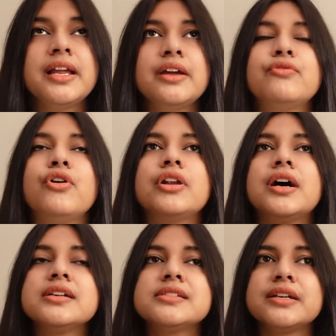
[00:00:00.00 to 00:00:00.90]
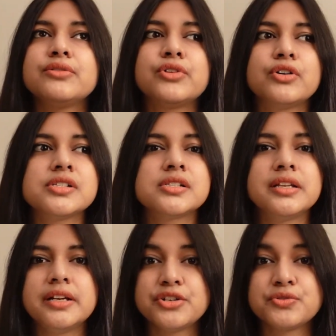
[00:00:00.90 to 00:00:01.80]
Like for us, it was
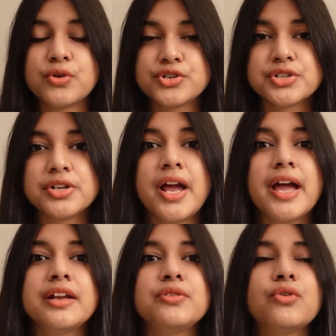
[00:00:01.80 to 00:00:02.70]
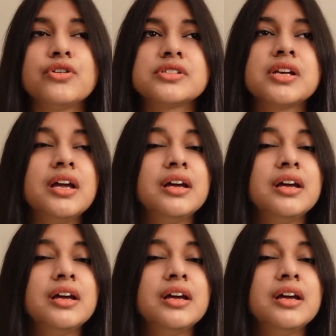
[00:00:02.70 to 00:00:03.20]
the dishwasher and it was